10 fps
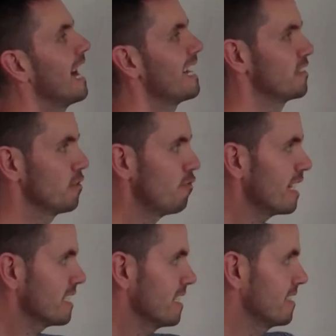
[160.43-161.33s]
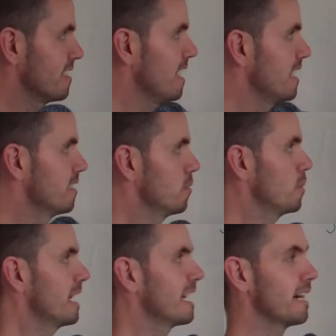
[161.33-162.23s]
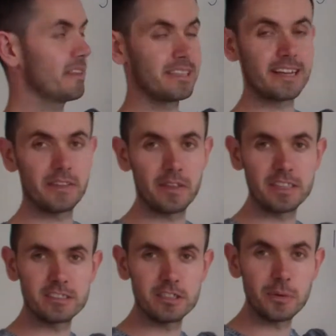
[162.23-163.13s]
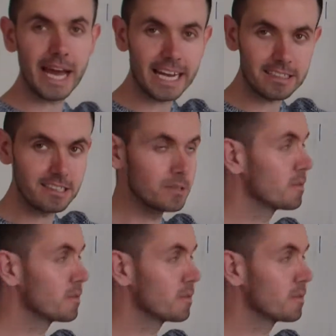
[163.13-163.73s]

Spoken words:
And on the right hand side, you can gather together these 2 x's.